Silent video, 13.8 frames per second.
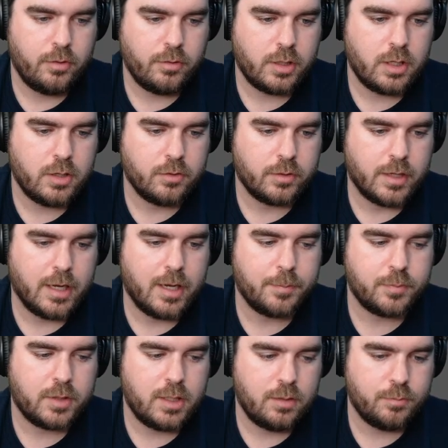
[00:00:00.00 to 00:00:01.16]
thinking on
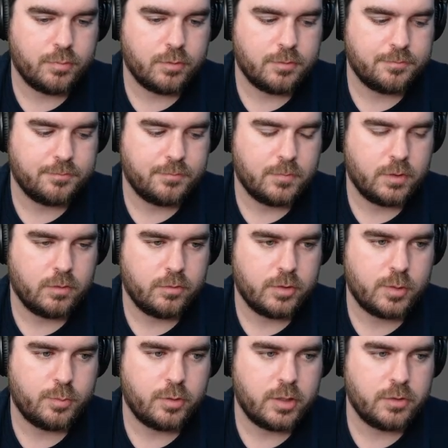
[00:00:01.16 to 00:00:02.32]
upkeep, which is
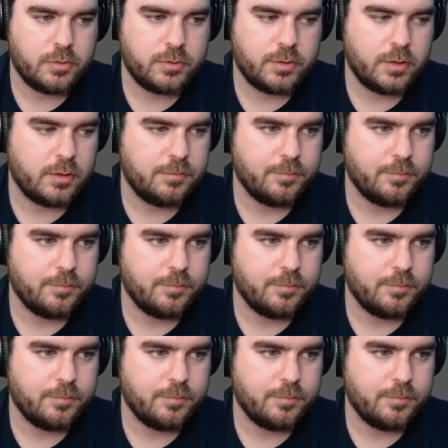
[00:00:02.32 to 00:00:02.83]
pretty interesting.